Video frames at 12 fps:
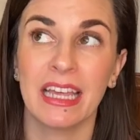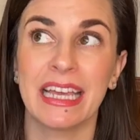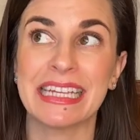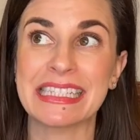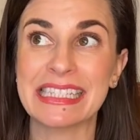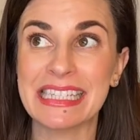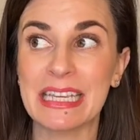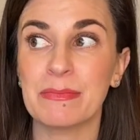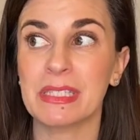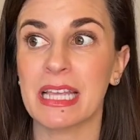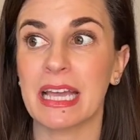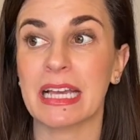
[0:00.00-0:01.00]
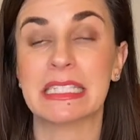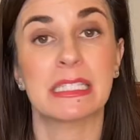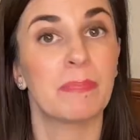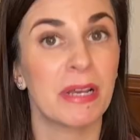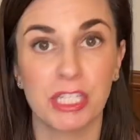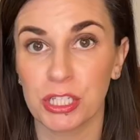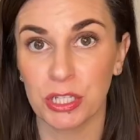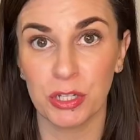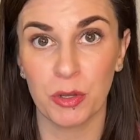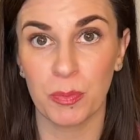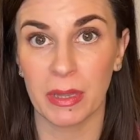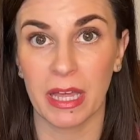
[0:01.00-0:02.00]
It seems like especially
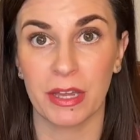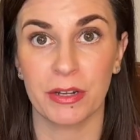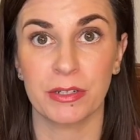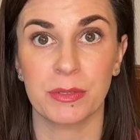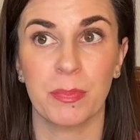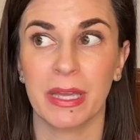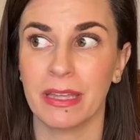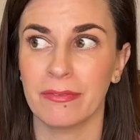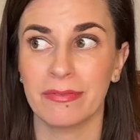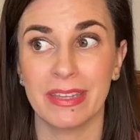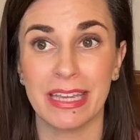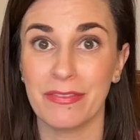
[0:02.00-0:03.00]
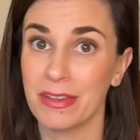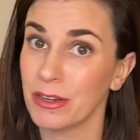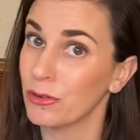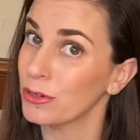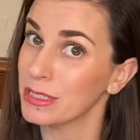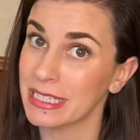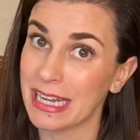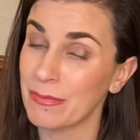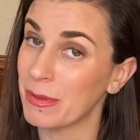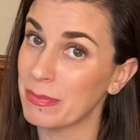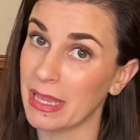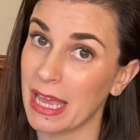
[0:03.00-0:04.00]
new players, but even girls that I've
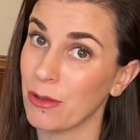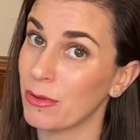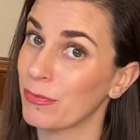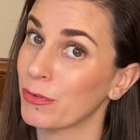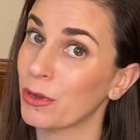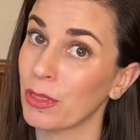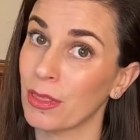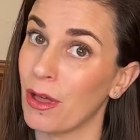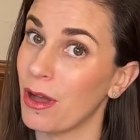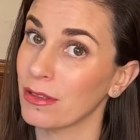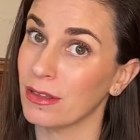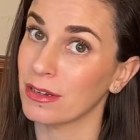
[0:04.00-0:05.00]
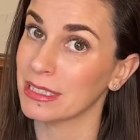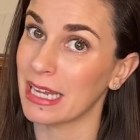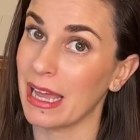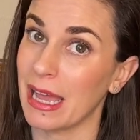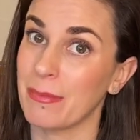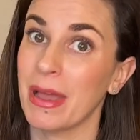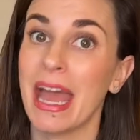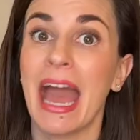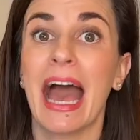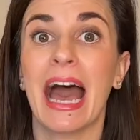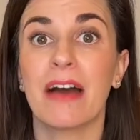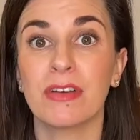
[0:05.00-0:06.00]
been playing with for a long, long time
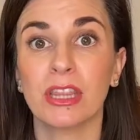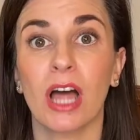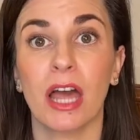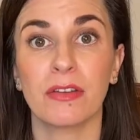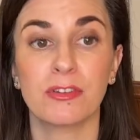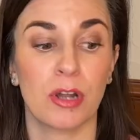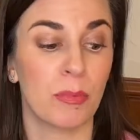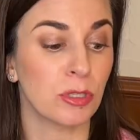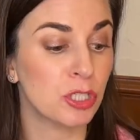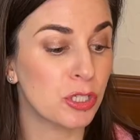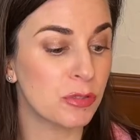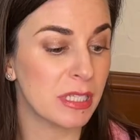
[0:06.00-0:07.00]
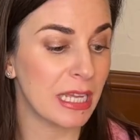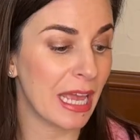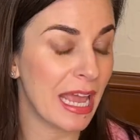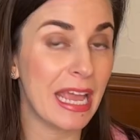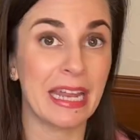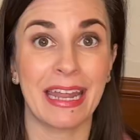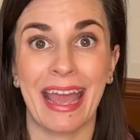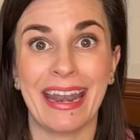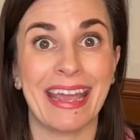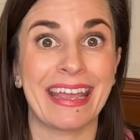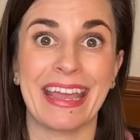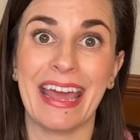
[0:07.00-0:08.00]
have a lot of trouble choosing a hand, and
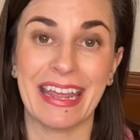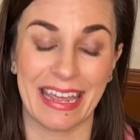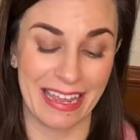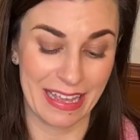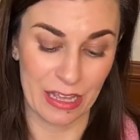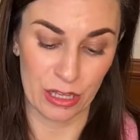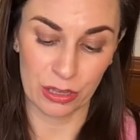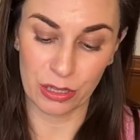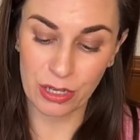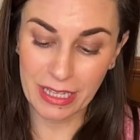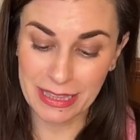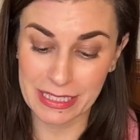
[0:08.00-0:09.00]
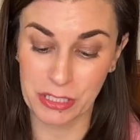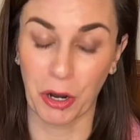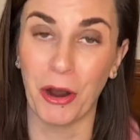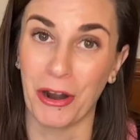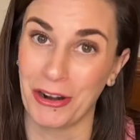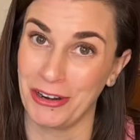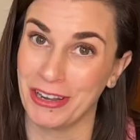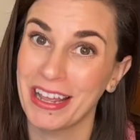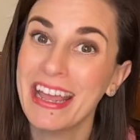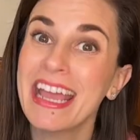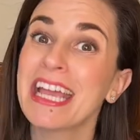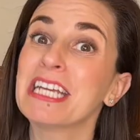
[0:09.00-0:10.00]
I get it. Look at this card.
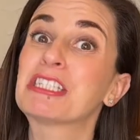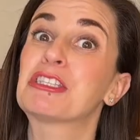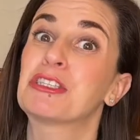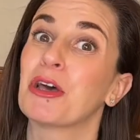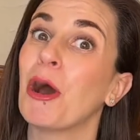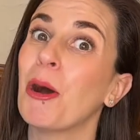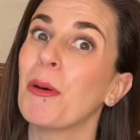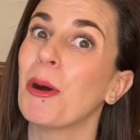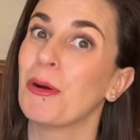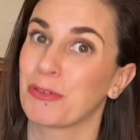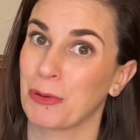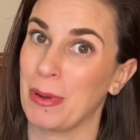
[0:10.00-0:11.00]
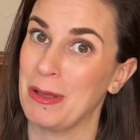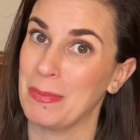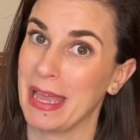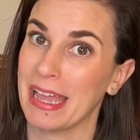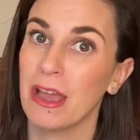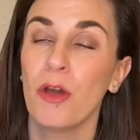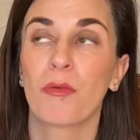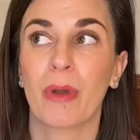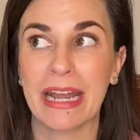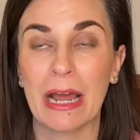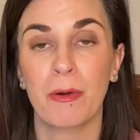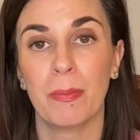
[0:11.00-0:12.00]
It's so overwhelming.
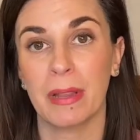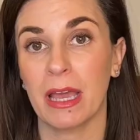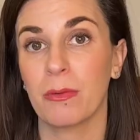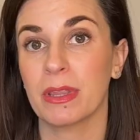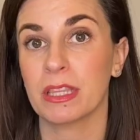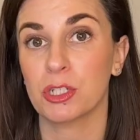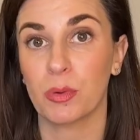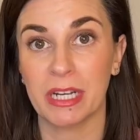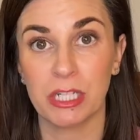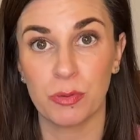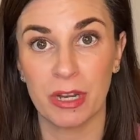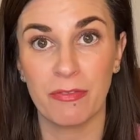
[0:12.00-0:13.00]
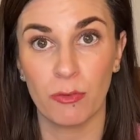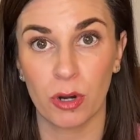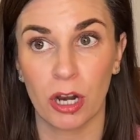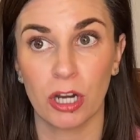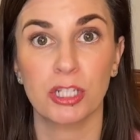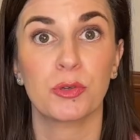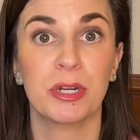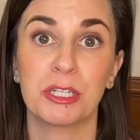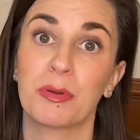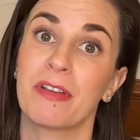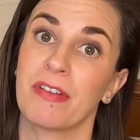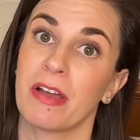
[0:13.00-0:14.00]
Right now we're playing with the 2024 card.
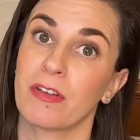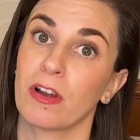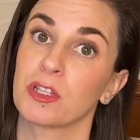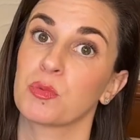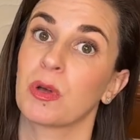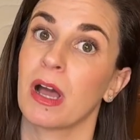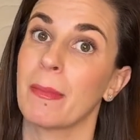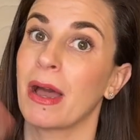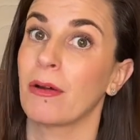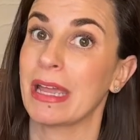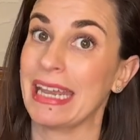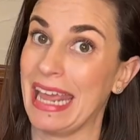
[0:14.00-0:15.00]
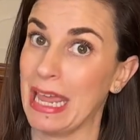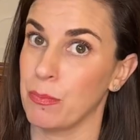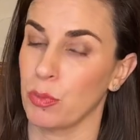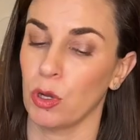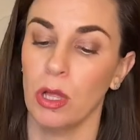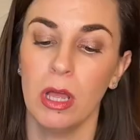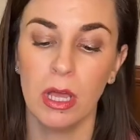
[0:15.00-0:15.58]
2025 cards will come out in April.